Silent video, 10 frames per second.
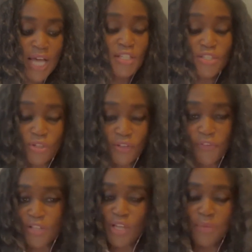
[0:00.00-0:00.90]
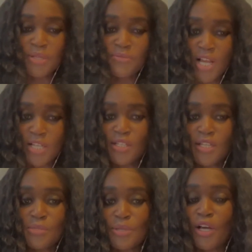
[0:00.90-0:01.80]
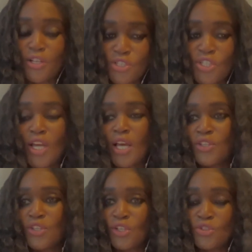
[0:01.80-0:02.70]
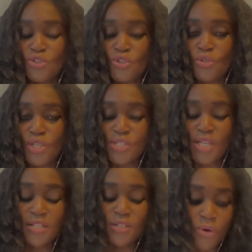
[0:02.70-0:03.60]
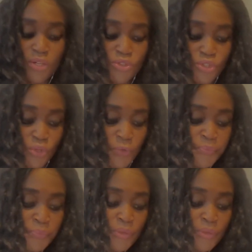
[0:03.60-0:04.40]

and it's not the first time they've done this, but last year, I think in June, they said they want to